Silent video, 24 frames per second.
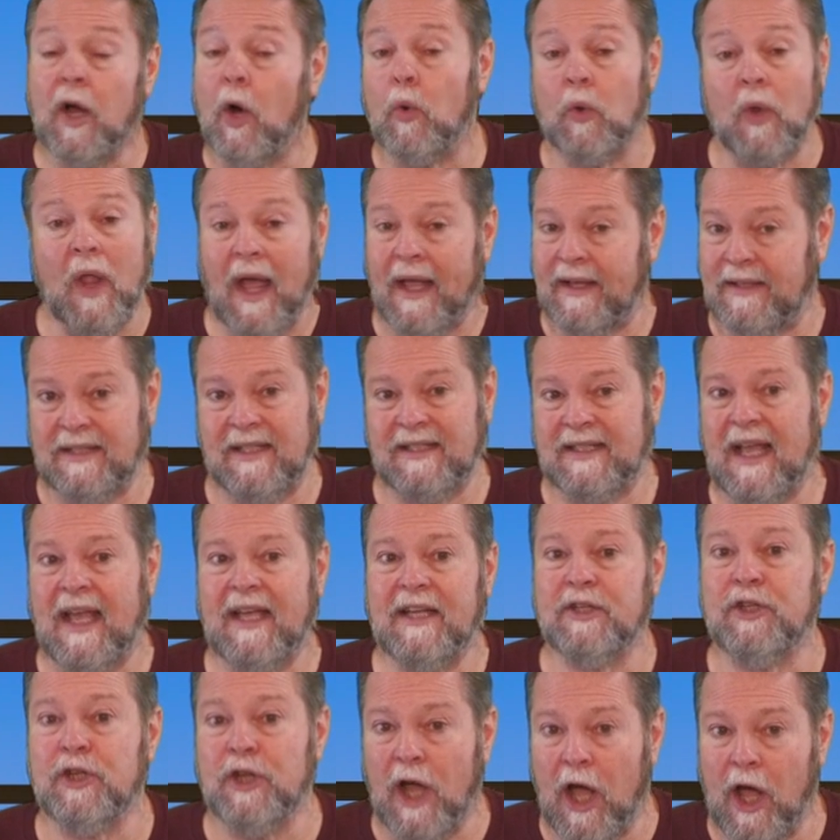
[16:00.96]
don't like to
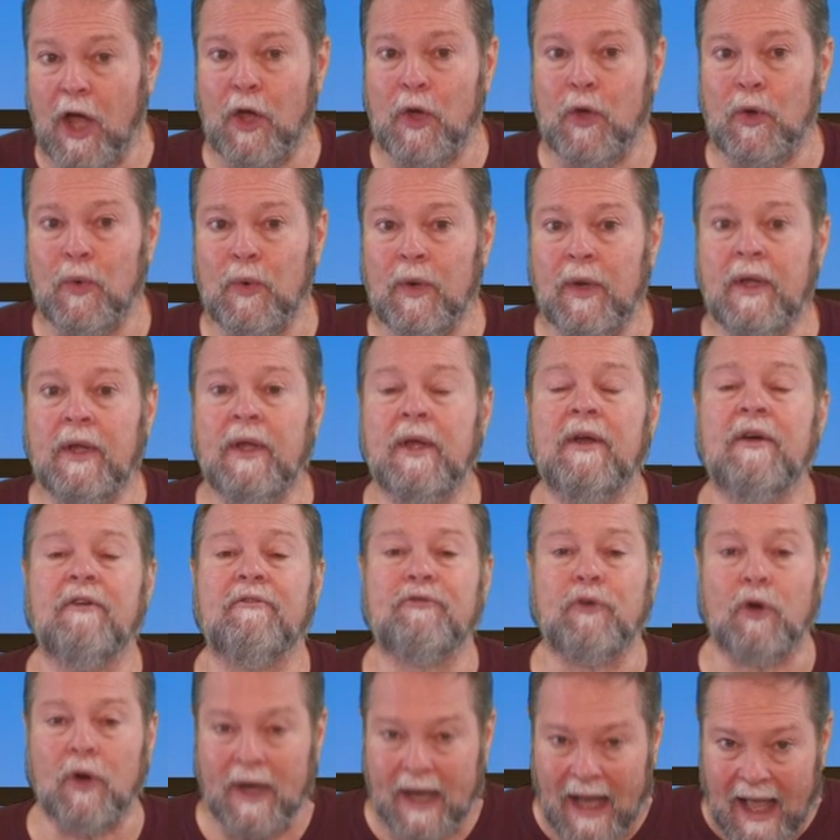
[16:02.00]
take no
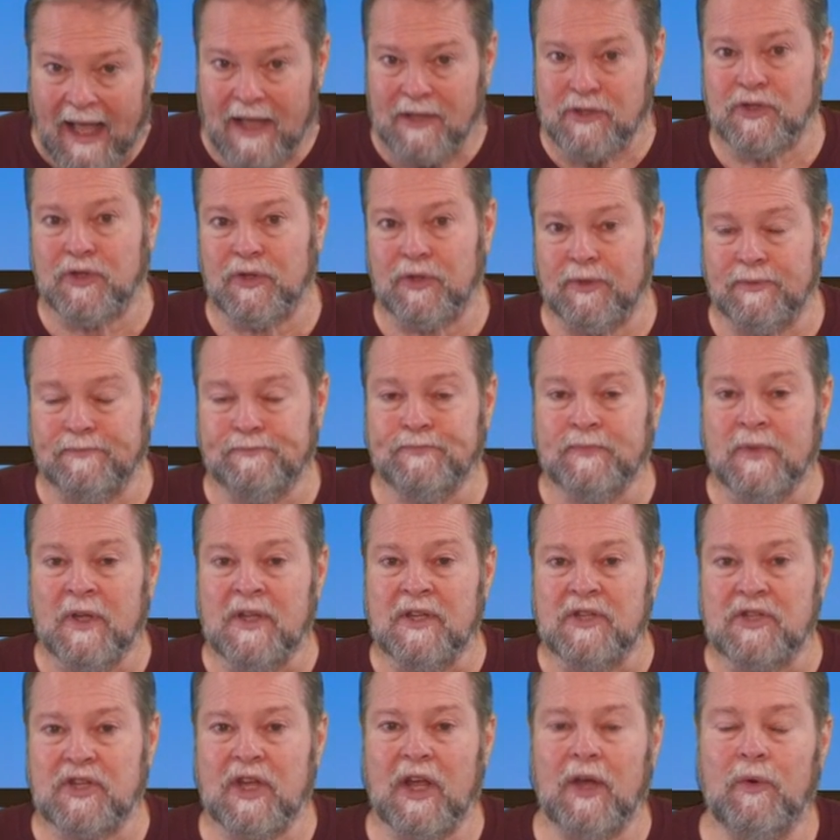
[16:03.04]
for an answer.
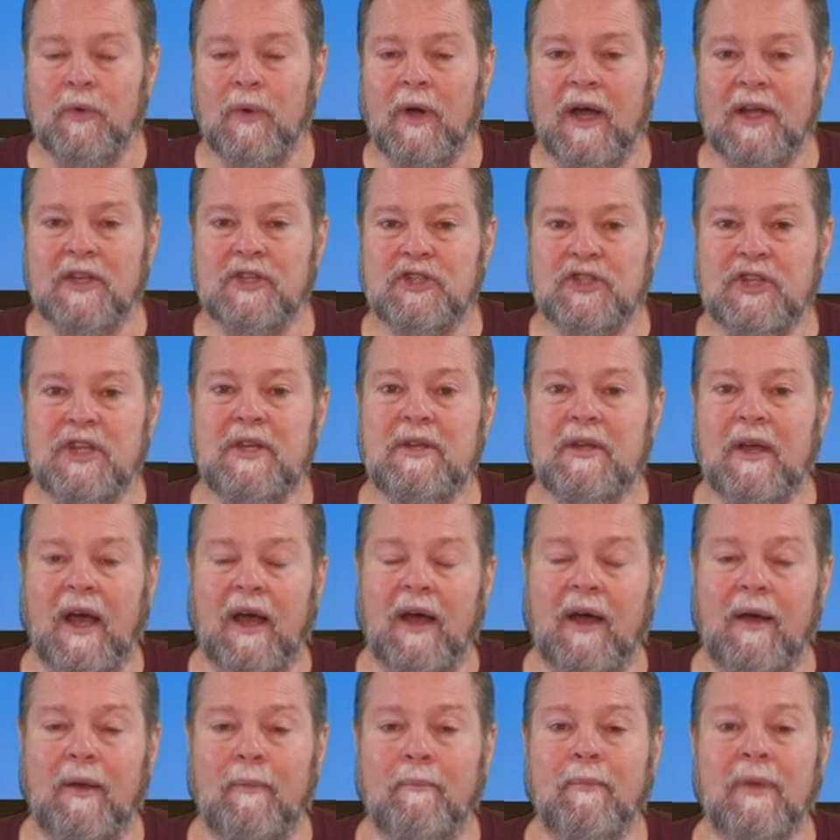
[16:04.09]
So uh, she
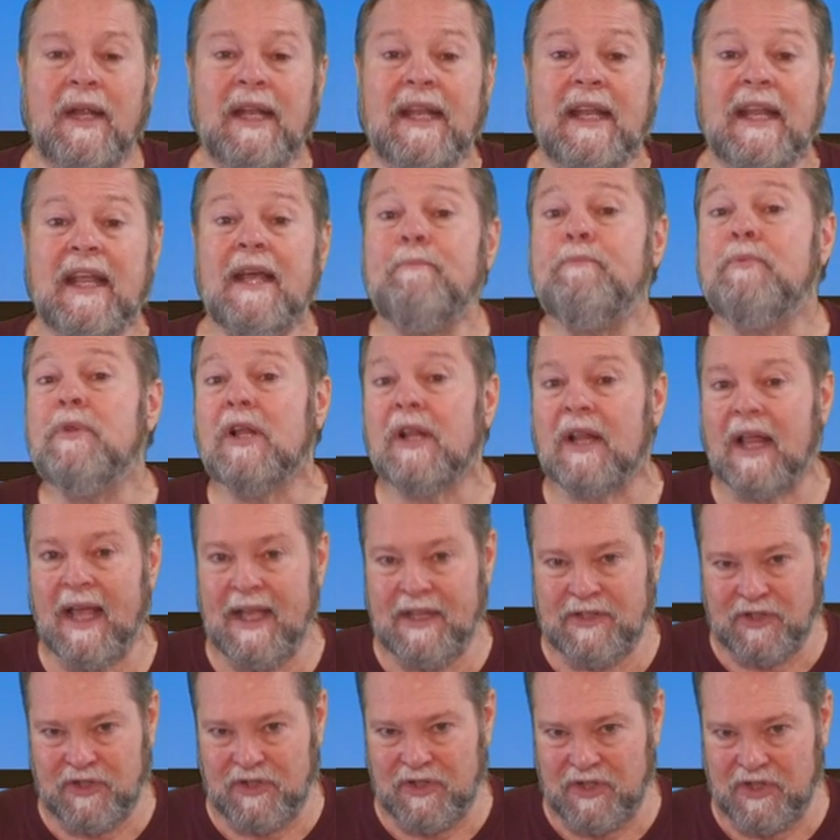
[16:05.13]
uh,
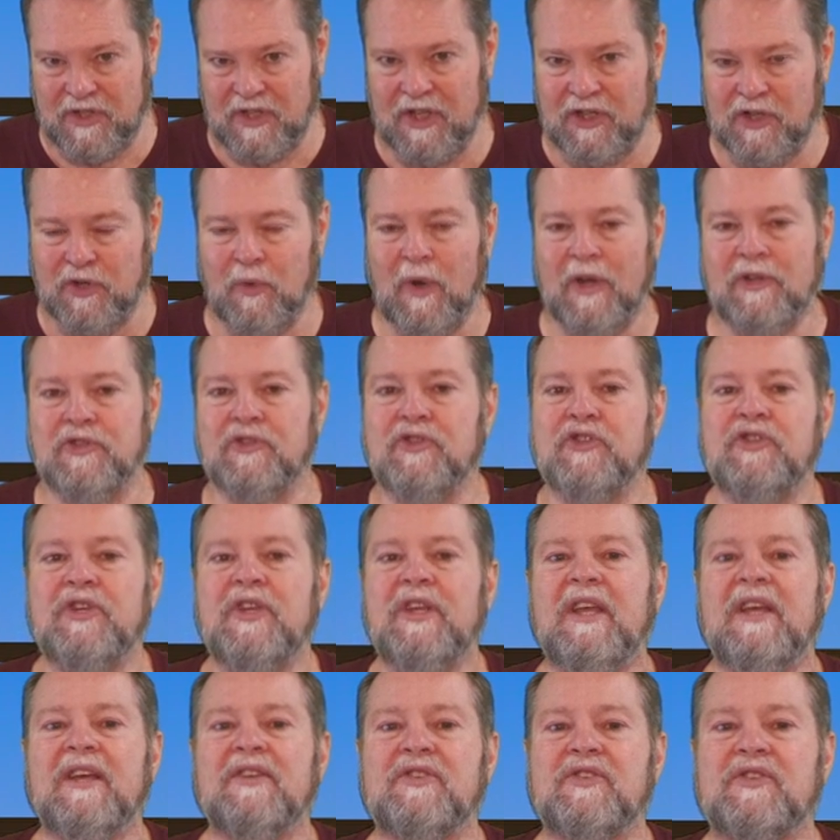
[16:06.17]
manipulates the situation. She
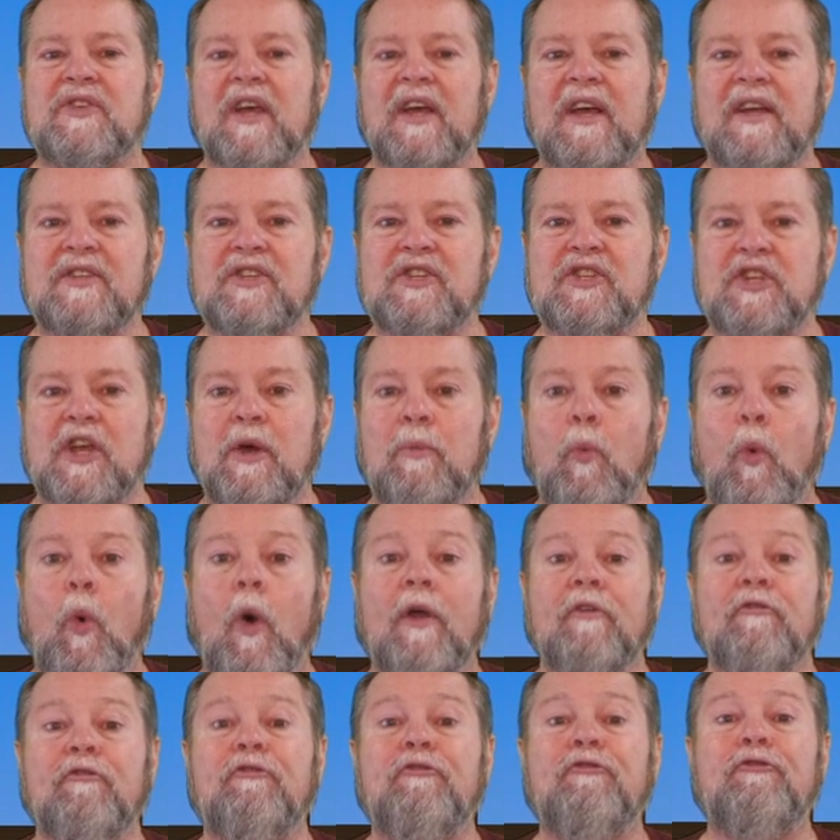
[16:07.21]
gets uh,
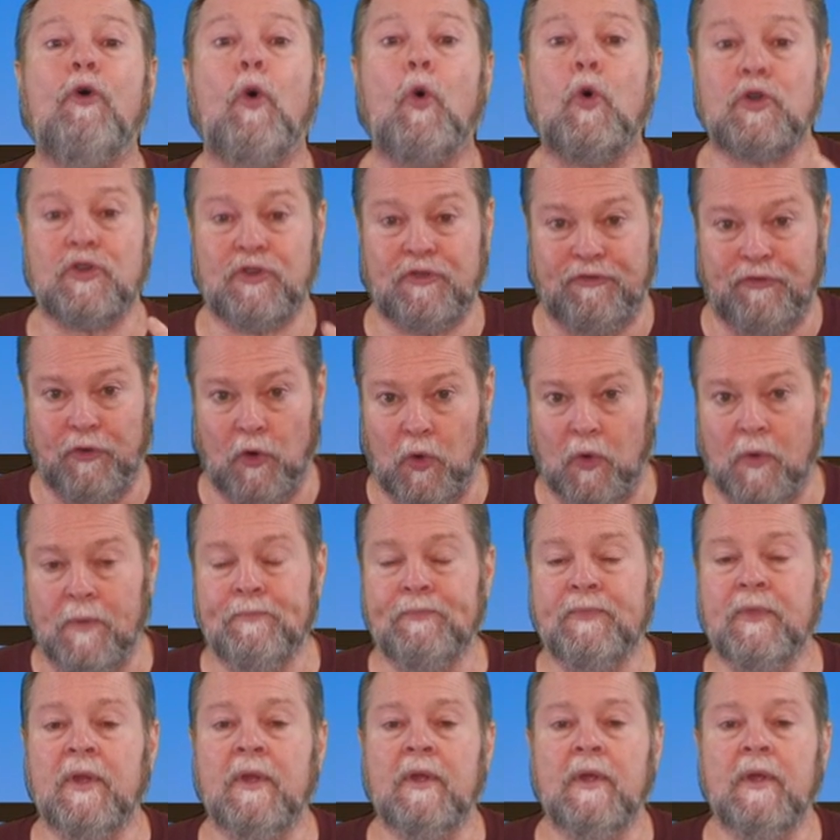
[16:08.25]
somewhat forceful